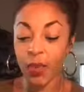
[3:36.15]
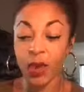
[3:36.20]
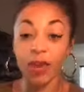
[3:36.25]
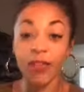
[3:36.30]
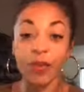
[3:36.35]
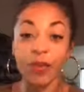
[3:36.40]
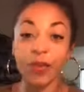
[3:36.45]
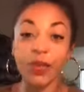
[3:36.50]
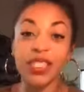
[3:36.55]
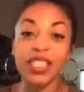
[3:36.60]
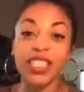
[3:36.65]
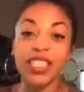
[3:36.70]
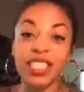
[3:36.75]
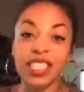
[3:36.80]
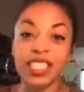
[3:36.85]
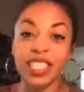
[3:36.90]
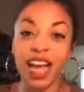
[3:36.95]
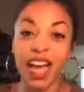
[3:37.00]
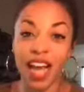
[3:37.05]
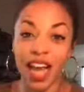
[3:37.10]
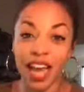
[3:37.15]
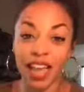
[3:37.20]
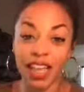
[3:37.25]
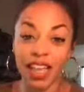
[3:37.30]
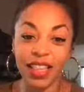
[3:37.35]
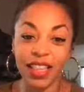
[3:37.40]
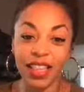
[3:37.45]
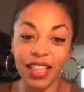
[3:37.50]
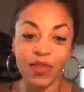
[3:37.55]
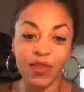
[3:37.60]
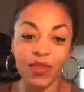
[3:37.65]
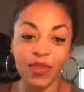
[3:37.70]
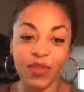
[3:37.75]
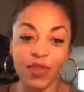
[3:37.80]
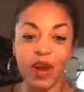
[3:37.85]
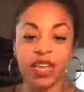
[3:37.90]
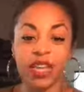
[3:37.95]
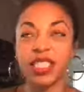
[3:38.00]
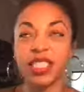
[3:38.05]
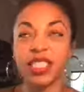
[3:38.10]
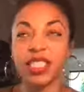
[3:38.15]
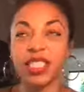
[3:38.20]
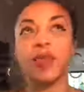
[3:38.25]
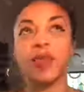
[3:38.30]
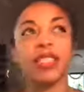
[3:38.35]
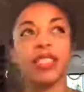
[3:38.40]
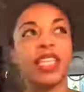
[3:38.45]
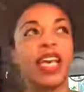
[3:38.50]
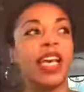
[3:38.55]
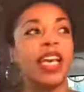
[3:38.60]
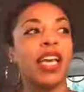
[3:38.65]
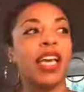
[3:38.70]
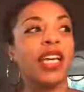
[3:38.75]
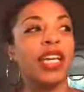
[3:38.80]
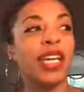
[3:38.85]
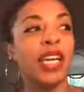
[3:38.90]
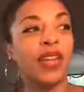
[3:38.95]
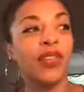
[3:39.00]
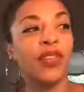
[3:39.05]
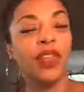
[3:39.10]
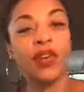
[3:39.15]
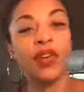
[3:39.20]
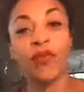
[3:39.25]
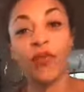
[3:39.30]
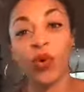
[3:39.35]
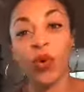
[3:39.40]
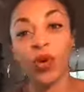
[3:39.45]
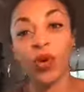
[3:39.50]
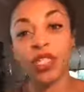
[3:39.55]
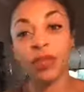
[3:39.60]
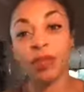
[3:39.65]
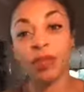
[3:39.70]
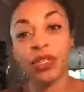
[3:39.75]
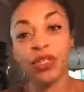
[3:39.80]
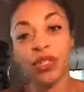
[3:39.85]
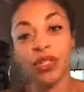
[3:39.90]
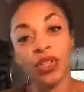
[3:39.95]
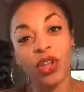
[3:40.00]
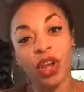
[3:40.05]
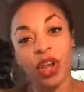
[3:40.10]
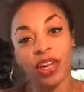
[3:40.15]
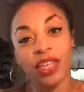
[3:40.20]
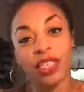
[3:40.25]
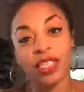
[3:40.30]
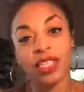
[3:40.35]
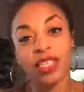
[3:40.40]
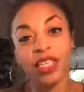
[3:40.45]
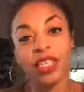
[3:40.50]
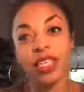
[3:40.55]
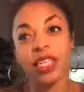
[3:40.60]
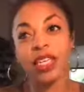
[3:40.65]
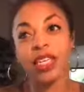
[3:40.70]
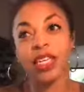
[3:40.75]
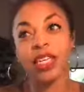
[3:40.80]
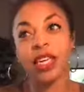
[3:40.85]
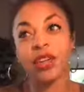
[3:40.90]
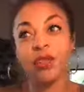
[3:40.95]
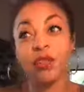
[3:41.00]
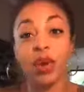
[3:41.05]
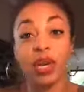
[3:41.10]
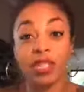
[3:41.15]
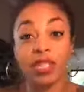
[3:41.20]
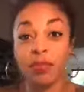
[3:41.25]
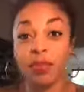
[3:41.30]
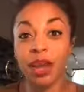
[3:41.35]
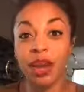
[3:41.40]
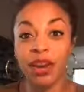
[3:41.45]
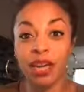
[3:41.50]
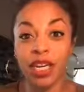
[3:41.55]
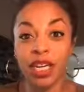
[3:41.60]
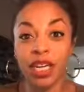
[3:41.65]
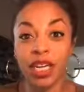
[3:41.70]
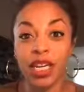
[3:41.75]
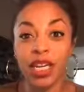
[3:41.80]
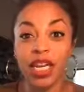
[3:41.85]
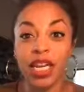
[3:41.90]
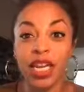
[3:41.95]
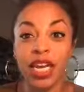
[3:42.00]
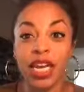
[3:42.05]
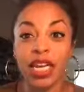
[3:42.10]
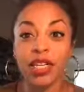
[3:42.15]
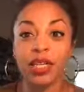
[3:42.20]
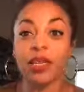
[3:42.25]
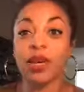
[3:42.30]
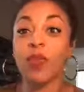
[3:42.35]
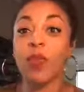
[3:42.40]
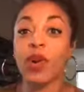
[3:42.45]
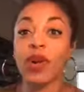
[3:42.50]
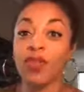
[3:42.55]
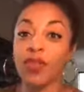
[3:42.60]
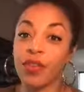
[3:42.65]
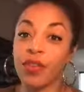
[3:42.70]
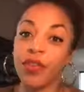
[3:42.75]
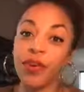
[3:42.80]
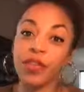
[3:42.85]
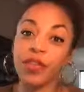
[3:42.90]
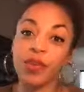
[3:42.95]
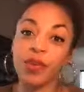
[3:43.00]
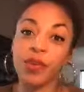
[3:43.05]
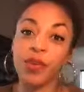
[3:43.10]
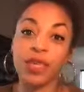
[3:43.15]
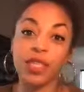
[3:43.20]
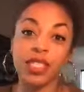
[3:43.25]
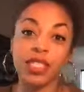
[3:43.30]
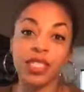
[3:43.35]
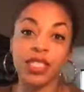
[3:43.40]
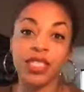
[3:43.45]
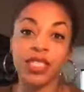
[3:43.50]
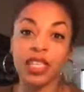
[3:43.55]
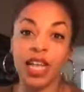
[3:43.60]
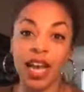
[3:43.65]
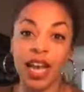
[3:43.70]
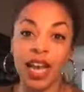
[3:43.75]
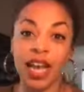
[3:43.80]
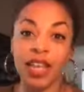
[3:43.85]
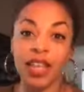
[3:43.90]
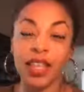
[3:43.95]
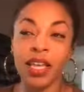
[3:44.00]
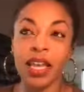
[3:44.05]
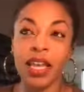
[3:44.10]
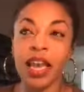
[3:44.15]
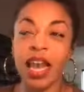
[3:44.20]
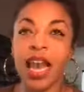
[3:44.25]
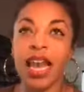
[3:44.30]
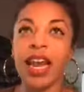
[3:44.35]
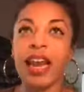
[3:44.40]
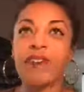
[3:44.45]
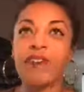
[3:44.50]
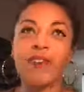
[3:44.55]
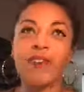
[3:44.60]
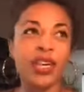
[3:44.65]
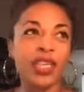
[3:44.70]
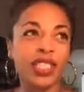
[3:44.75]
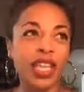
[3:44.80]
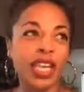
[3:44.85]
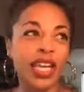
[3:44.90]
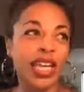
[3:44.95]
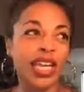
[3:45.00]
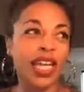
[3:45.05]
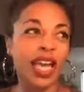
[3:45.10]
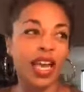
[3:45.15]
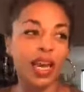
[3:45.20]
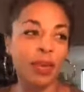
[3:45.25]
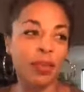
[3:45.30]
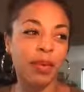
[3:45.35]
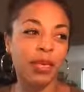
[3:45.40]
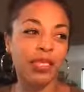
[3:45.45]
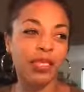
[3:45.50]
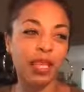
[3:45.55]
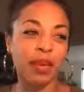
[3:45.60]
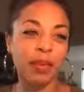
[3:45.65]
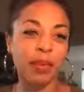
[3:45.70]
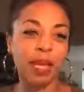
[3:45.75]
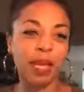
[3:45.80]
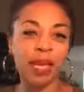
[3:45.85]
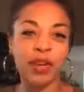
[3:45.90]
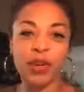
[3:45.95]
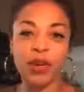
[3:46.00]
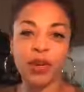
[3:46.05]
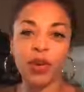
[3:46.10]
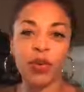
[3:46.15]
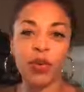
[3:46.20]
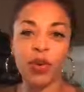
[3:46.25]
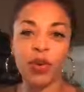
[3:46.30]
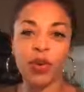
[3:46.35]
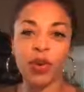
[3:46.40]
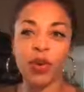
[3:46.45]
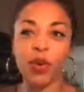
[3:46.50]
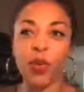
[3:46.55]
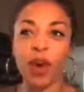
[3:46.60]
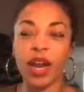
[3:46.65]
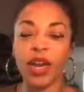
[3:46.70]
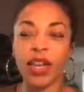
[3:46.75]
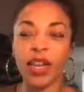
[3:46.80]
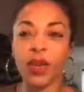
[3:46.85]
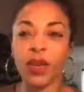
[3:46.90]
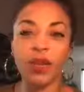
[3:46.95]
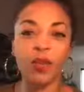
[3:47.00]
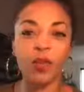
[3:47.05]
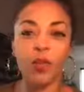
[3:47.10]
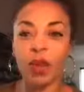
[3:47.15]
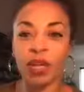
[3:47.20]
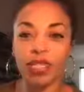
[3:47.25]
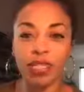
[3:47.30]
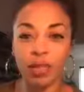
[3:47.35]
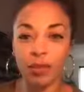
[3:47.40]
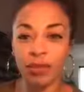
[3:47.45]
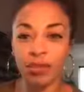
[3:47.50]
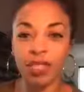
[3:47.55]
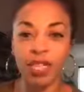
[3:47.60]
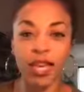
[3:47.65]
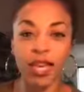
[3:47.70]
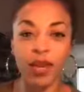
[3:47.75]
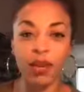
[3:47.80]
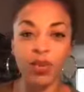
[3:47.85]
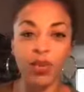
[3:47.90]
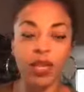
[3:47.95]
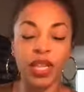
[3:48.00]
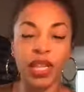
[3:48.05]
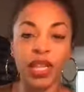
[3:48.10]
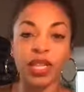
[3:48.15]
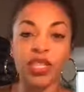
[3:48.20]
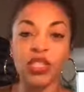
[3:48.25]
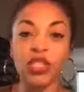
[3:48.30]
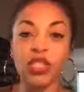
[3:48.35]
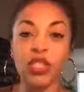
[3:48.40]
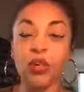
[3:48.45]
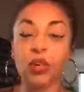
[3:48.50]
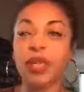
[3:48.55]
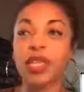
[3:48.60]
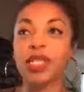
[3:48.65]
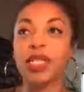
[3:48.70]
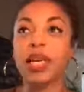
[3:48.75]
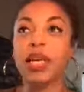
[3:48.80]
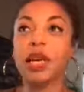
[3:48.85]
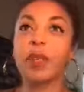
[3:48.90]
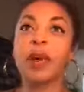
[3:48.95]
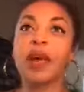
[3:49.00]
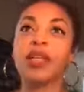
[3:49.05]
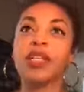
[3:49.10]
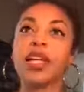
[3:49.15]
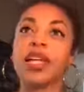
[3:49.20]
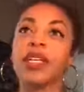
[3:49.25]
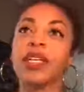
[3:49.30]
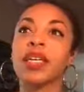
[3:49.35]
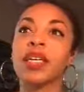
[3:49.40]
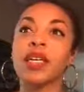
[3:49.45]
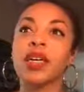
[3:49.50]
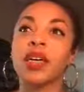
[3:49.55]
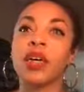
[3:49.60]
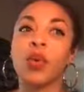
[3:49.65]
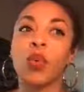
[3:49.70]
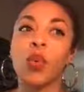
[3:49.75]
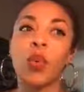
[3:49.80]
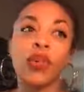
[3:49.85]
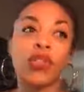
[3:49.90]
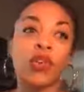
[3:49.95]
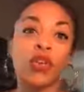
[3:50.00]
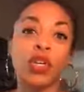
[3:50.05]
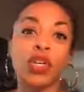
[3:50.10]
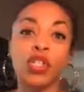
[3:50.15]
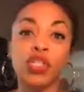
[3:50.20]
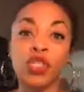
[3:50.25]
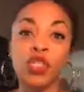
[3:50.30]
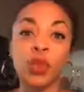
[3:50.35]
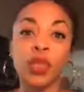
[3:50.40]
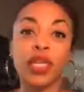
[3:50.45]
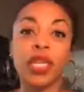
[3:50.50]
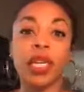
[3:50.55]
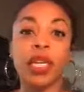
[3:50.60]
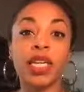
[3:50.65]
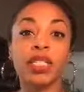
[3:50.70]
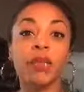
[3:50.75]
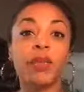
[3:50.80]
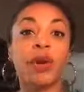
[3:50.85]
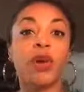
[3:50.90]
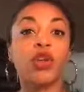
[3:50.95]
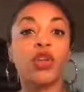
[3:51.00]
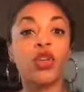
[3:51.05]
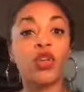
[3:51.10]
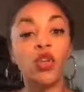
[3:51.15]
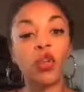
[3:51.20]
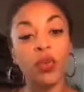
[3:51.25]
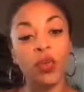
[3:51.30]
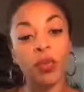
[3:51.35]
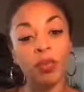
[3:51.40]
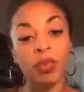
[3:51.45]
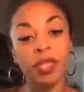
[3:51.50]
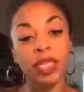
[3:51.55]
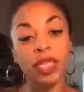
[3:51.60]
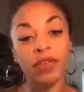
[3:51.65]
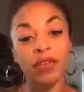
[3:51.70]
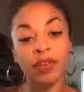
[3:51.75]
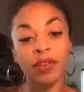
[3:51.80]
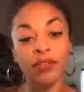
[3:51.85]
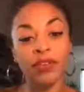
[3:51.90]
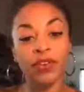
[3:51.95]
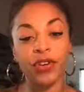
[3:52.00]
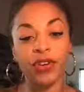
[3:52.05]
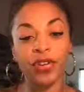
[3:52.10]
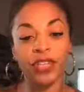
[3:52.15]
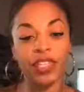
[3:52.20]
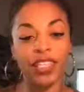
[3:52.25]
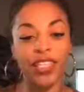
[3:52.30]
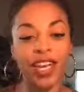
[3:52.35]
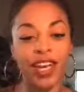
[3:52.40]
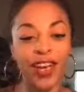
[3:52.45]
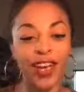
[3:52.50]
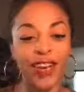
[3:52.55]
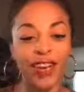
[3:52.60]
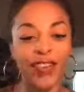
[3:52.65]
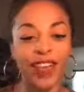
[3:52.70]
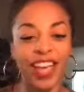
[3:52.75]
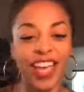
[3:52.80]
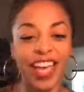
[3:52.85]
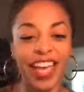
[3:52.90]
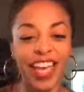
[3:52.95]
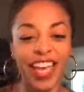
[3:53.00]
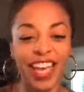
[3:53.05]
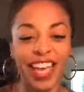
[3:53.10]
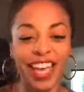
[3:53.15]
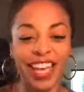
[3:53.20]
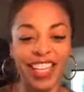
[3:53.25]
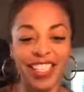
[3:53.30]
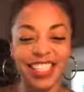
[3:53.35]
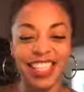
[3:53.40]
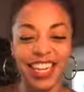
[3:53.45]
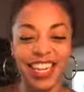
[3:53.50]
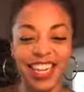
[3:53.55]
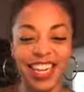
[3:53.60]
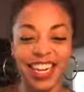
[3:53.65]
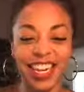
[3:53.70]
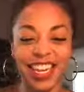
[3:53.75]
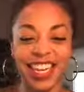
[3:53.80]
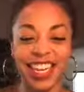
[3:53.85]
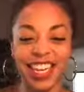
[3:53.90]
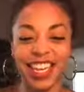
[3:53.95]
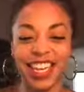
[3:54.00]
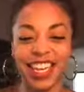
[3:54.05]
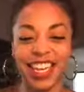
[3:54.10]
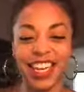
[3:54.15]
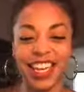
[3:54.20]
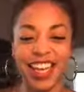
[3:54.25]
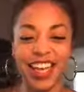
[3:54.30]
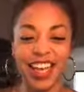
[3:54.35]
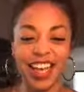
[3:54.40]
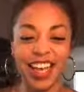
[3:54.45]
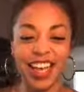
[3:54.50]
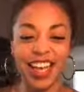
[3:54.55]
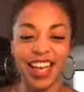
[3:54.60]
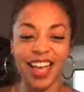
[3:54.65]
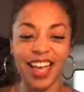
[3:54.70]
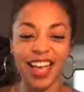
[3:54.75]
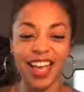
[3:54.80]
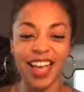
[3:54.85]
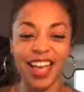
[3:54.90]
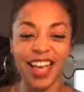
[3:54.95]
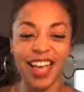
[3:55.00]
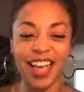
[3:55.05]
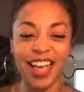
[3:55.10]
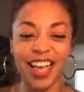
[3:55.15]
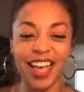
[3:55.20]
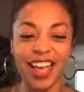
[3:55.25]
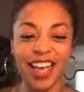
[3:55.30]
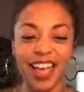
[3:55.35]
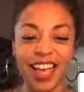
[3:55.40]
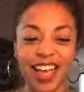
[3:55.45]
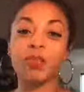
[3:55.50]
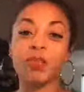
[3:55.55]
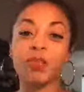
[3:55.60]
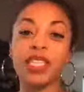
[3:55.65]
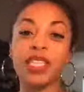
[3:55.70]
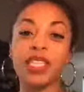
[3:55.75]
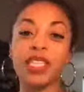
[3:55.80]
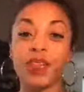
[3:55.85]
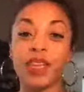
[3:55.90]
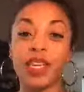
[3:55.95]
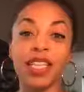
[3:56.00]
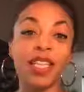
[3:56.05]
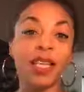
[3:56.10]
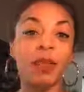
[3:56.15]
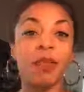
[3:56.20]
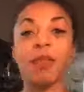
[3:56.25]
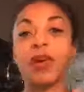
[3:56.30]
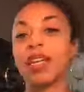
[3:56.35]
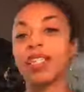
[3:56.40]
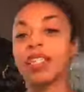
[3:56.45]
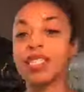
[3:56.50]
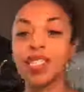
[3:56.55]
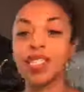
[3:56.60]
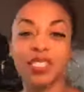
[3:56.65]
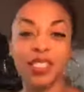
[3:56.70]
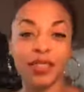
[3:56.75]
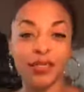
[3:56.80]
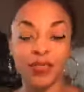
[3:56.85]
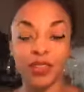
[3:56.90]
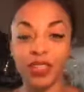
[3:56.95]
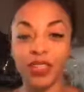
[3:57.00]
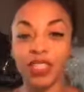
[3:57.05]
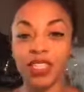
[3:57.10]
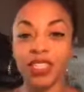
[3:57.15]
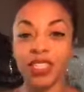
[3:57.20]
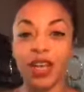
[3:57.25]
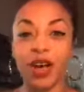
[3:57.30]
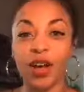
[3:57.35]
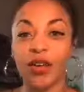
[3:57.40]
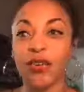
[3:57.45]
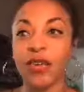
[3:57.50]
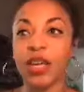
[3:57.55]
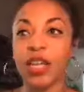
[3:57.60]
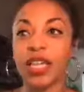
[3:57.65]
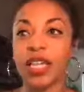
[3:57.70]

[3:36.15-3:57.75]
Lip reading: One of them was to tithe. So if you watched it, it was saying the 4 spiritual laws of prosperity, and the first one was to tithe. And at first I didn't get it, because I'm like, why do they want 10%? What are they going to do? But it's not about like what they're going to do with it. It's about you believing for yourself. Hey cousin. It's about you believing in the abundance for yourself.